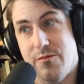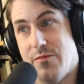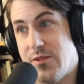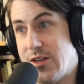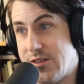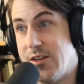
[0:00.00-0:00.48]

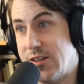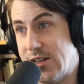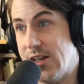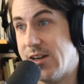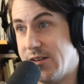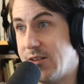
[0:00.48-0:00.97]
they tend to
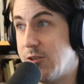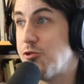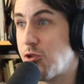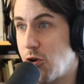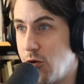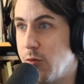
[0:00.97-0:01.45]
get it in
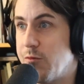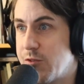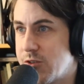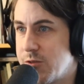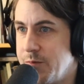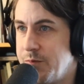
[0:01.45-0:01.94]

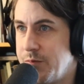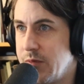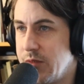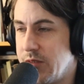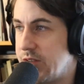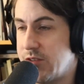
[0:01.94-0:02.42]
droves.
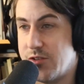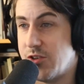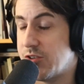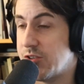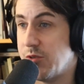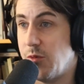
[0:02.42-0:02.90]
This is
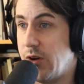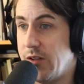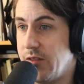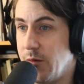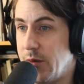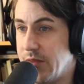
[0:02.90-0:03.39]
just the way.
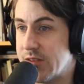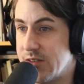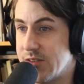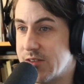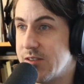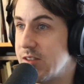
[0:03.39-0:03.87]
I mean,
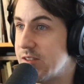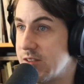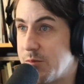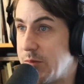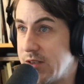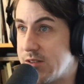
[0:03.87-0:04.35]
this is
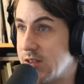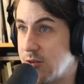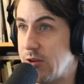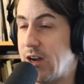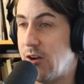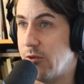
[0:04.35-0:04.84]
a
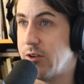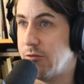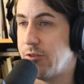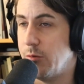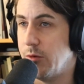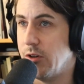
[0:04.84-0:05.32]
basic reality
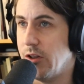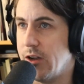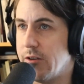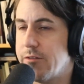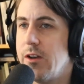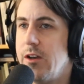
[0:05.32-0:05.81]
of human
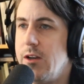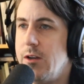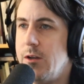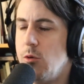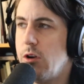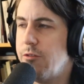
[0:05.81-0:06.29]
life.
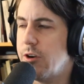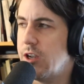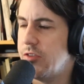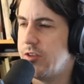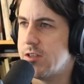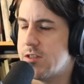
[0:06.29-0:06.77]
We
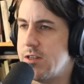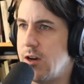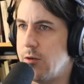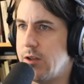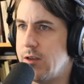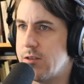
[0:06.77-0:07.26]
forget this
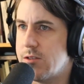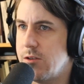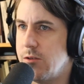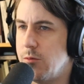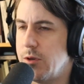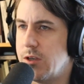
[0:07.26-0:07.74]
nowadays
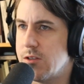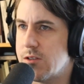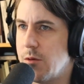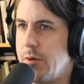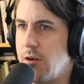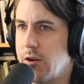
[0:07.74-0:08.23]
too, because
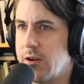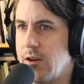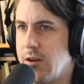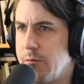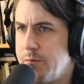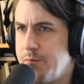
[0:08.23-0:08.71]

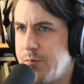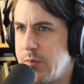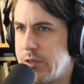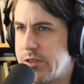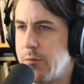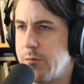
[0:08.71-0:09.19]
America
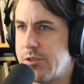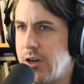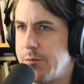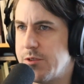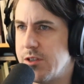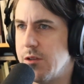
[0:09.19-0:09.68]

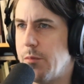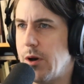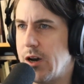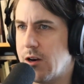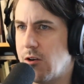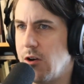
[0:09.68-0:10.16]
sometimes in the
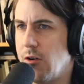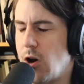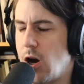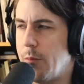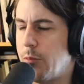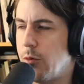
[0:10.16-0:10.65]
background
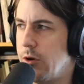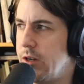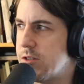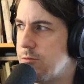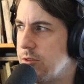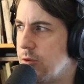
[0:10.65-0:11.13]

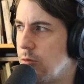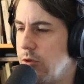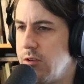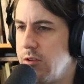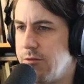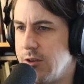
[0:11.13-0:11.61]
operates with a
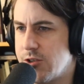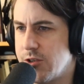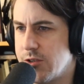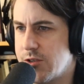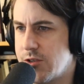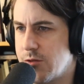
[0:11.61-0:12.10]
really
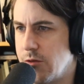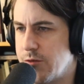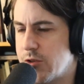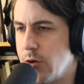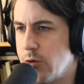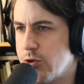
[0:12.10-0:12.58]
vicious sort of
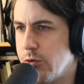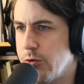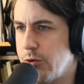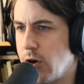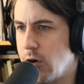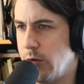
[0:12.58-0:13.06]
social
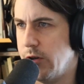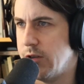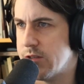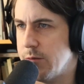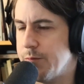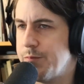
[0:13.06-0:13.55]

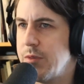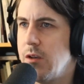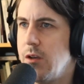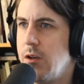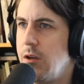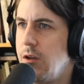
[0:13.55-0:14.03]
Darwinism.
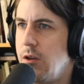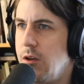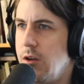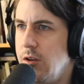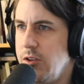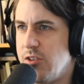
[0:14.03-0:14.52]

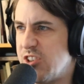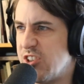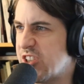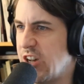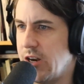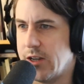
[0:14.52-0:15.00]
You just
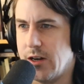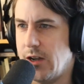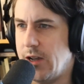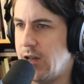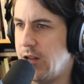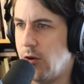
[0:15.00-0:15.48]
got to get
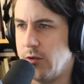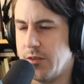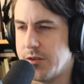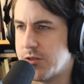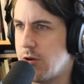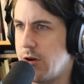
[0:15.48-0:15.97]
ahead. Only the
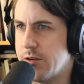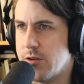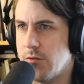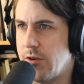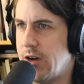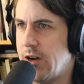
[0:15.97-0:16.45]
strong
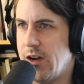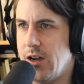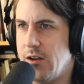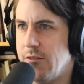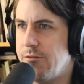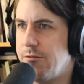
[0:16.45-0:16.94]

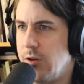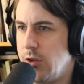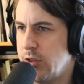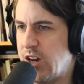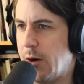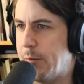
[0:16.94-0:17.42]
survive.
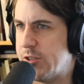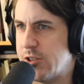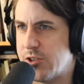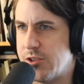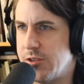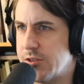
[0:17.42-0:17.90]
Competition is